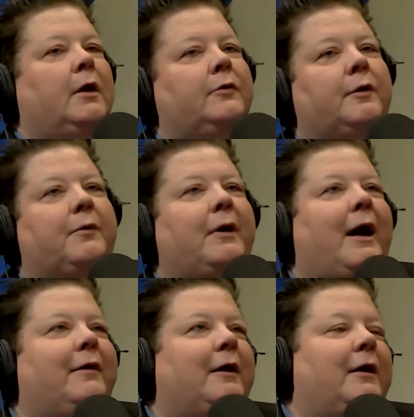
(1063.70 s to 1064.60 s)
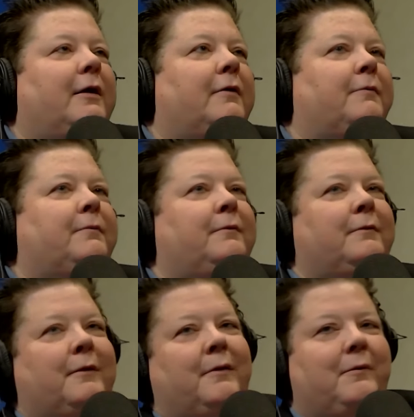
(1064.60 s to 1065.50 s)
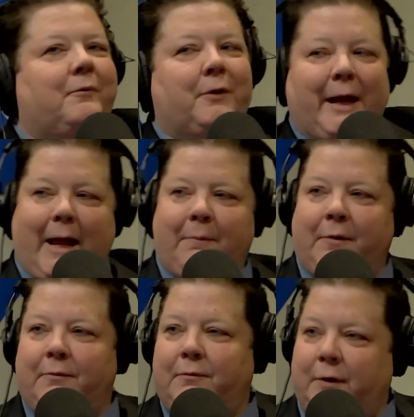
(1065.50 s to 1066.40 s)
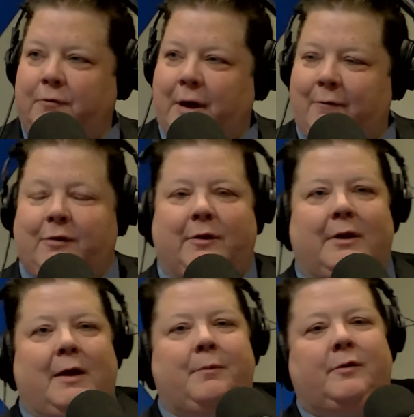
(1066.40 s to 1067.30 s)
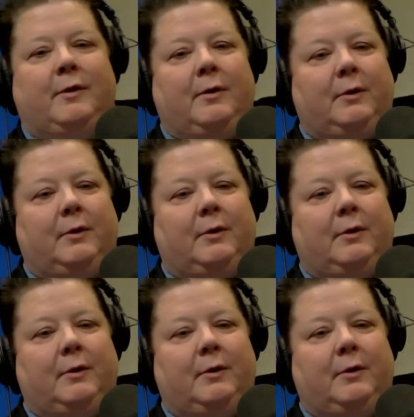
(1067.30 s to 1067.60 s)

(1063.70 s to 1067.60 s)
So I um what happened, if you haven't seen the episode,